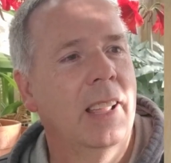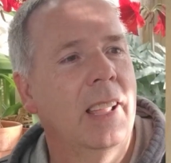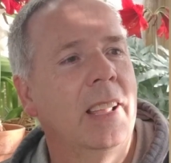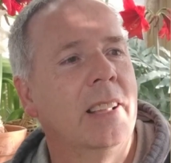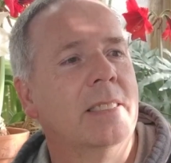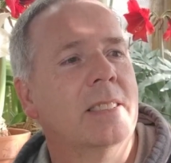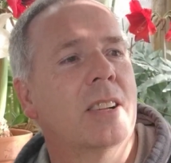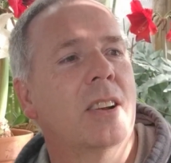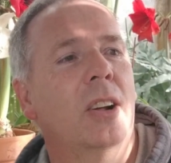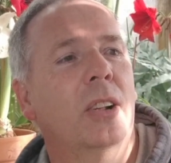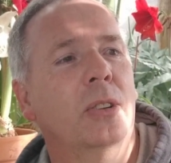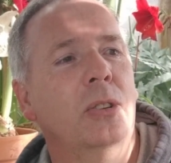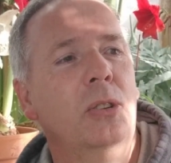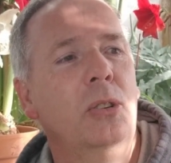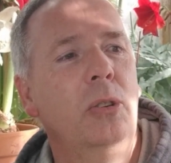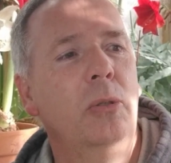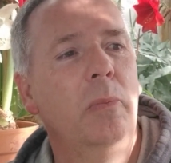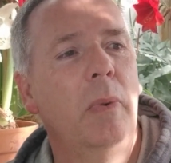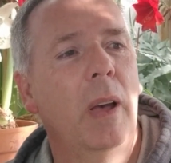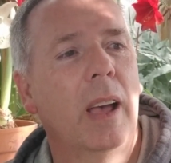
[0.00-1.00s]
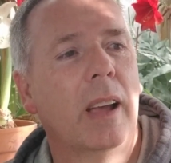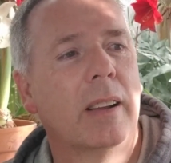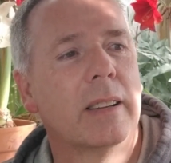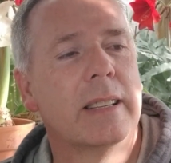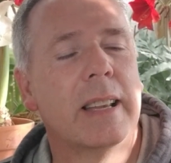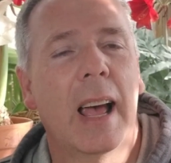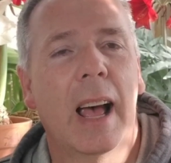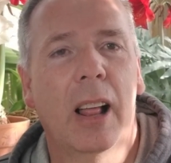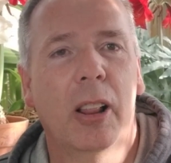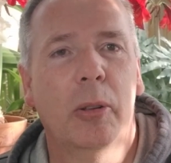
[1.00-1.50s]
it's called New
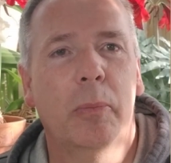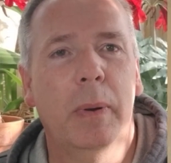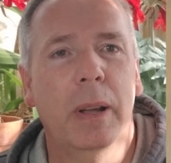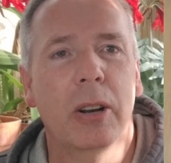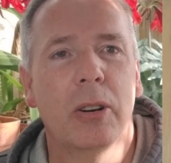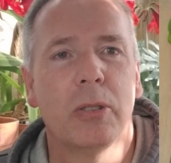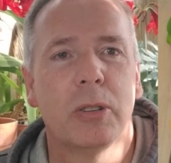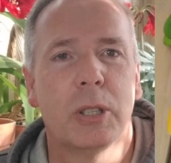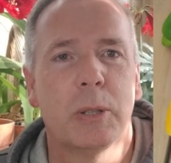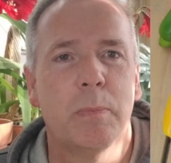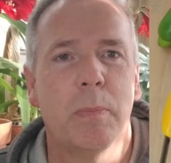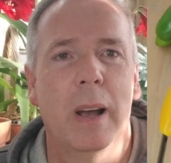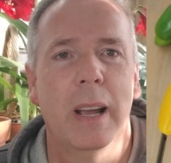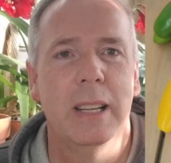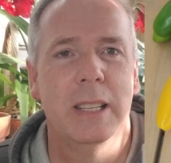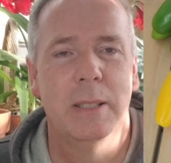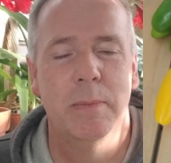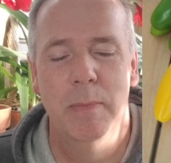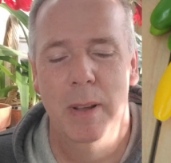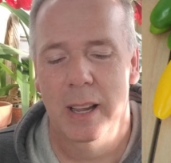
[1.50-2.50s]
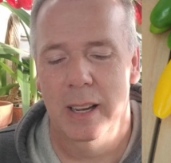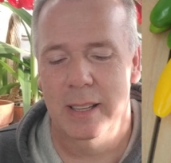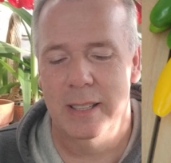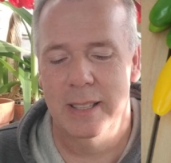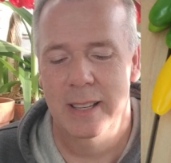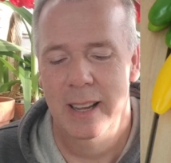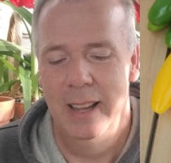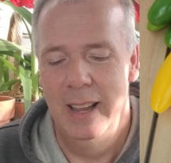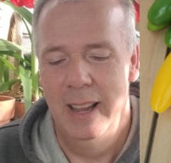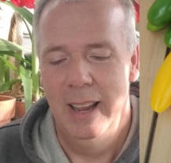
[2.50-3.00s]
Mex Jalapeno Spice Mix.